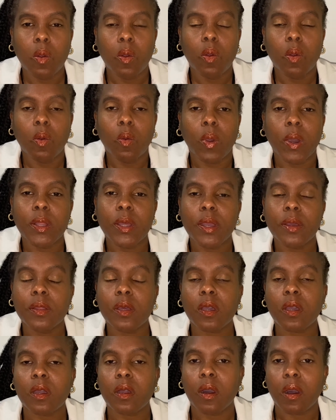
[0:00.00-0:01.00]
What are the
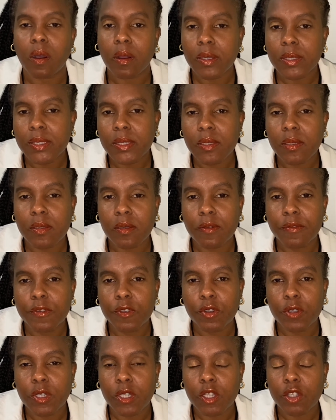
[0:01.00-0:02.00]
causes of
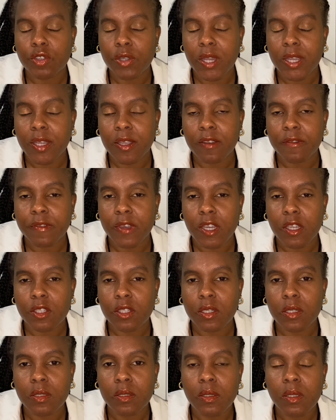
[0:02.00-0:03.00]
urinary tract
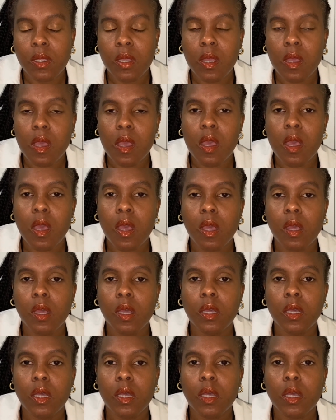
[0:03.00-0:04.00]
infection?
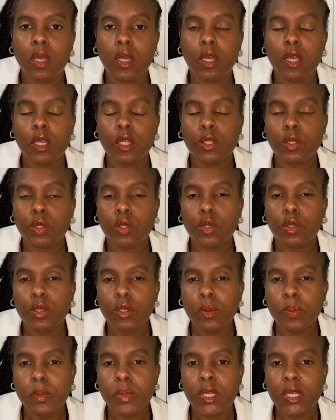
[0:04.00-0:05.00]
It
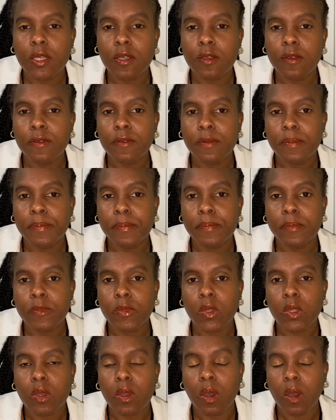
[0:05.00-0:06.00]
could be
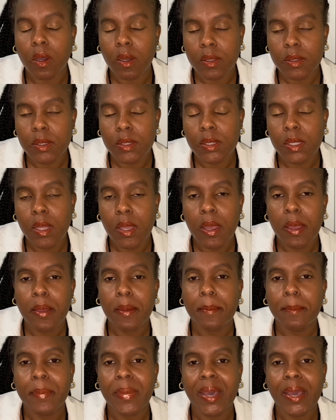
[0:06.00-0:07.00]
caused
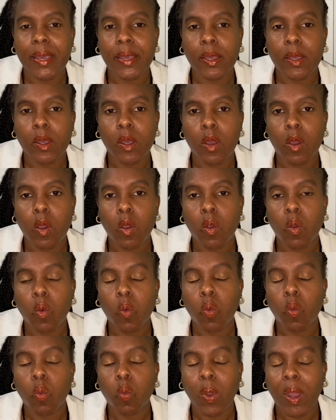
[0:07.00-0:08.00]
by
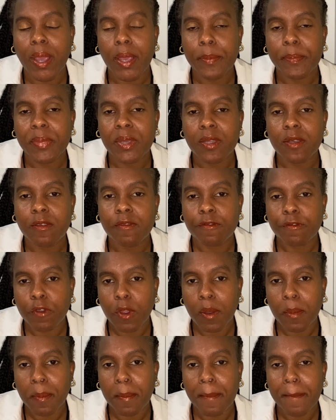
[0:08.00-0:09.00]
wiping
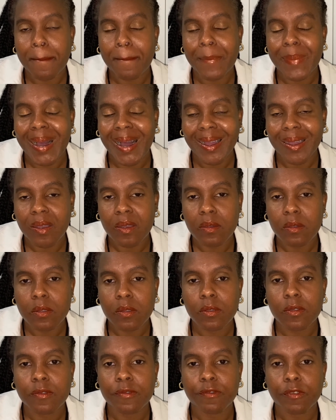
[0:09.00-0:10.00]
from back
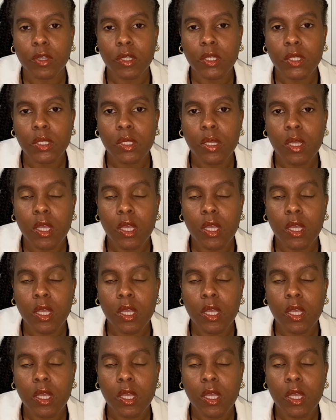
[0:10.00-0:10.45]
to front.